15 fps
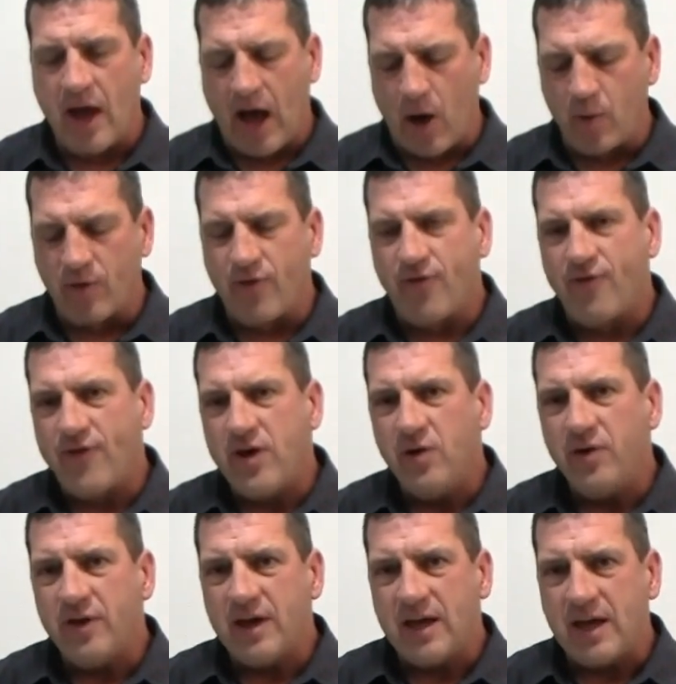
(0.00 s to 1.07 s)
I would
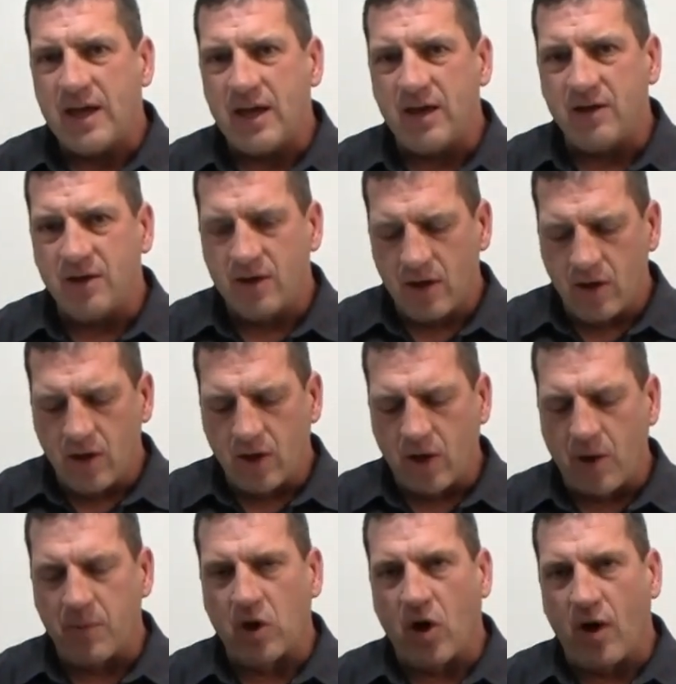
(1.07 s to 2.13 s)
feel the heat
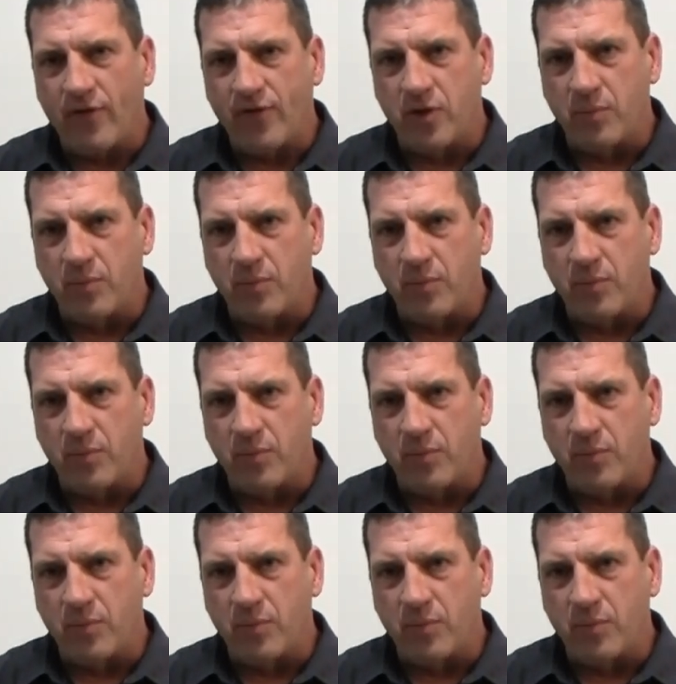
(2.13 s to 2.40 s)
coming off